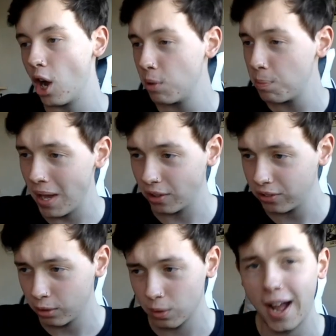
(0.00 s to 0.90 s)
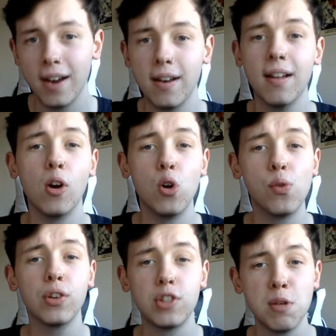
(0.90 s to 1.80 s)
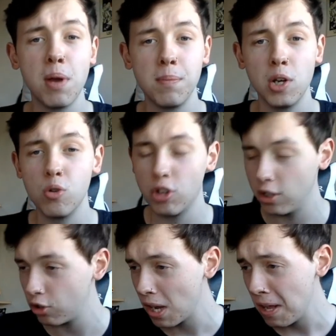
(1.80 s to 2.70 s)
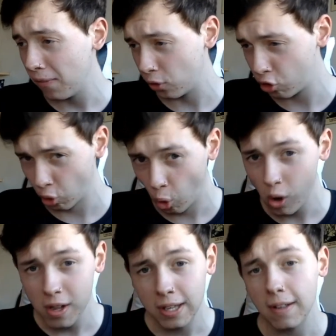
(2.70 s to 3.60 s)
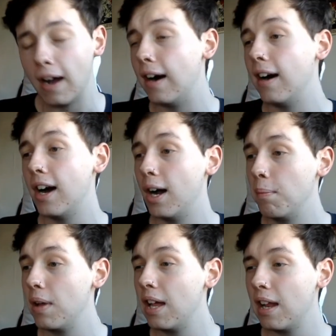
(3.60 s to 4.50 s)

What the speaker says: I would pick Ciryl Gane over Stipe Miocic for sure. And